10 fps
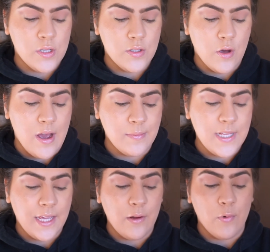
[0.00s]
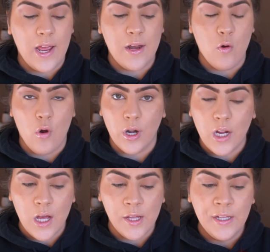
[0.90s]
So I'm taking Red
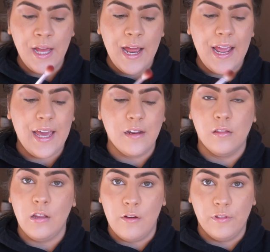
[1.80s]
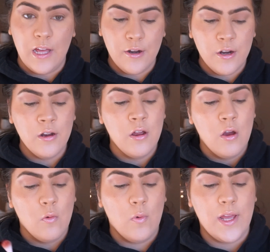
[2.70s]
Orca and Love Letter,
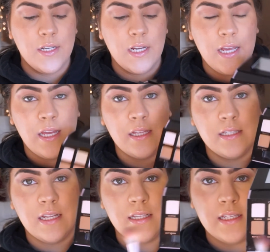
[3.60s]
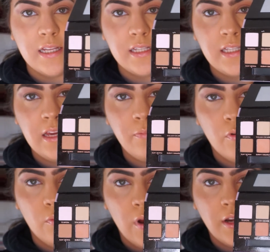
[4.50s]
which is this deep
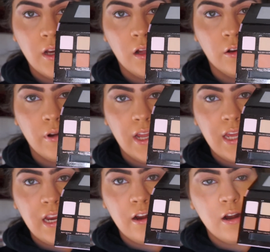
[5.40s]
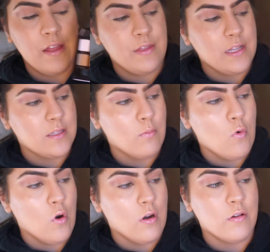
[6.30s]
red color right here, and this
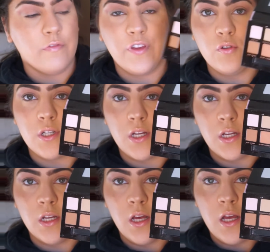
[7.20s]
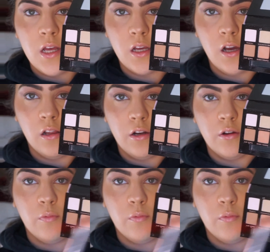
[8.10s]
more fuchsia color